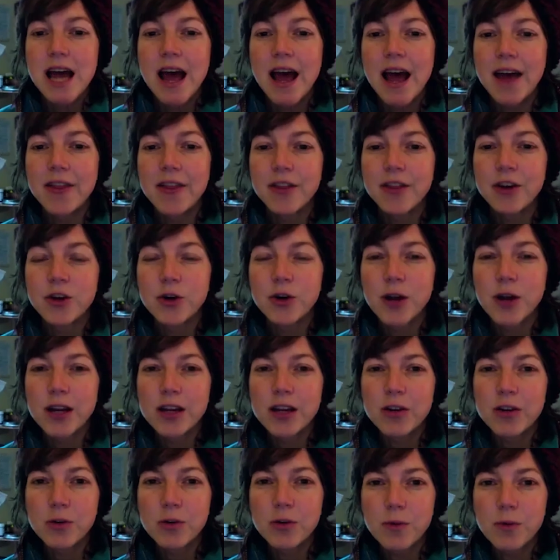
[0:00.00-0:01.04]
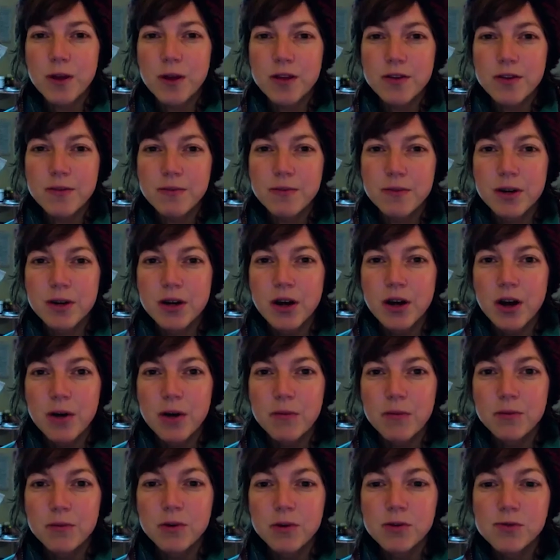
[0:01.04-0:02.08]
the cranial rhythm
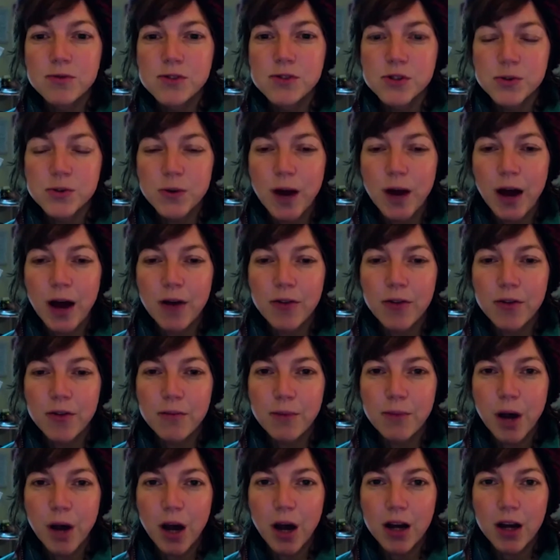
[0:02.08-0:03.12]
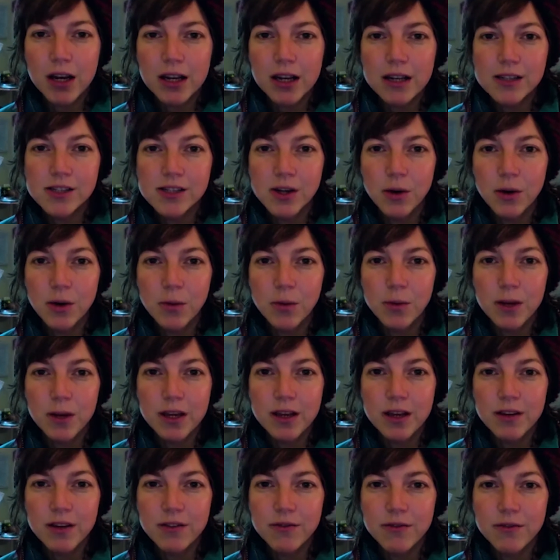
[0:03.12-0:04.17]
moves throughout the body. And so we
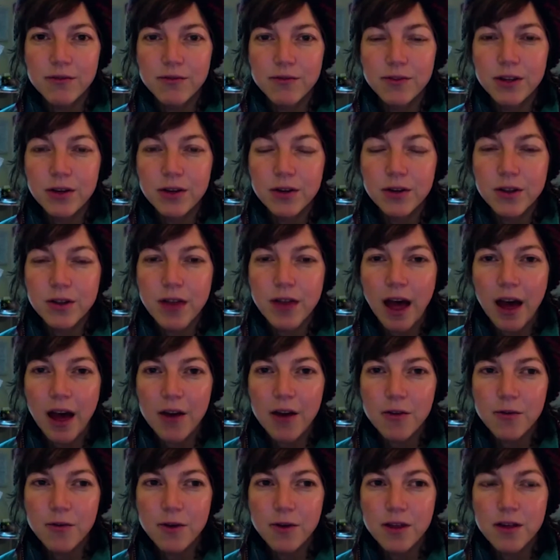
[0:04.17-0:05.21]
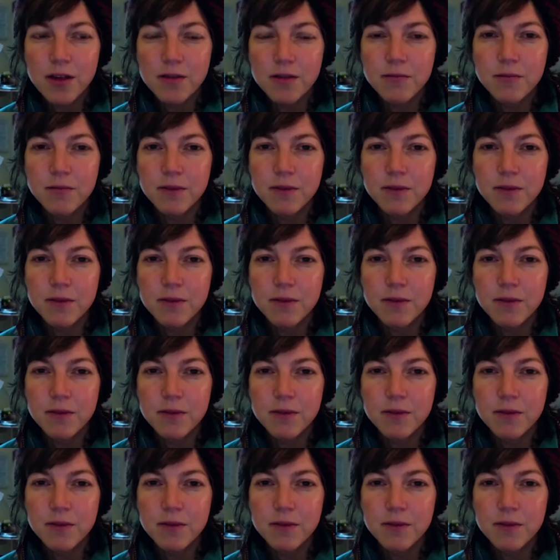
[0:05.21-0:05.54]
can feel that rhythm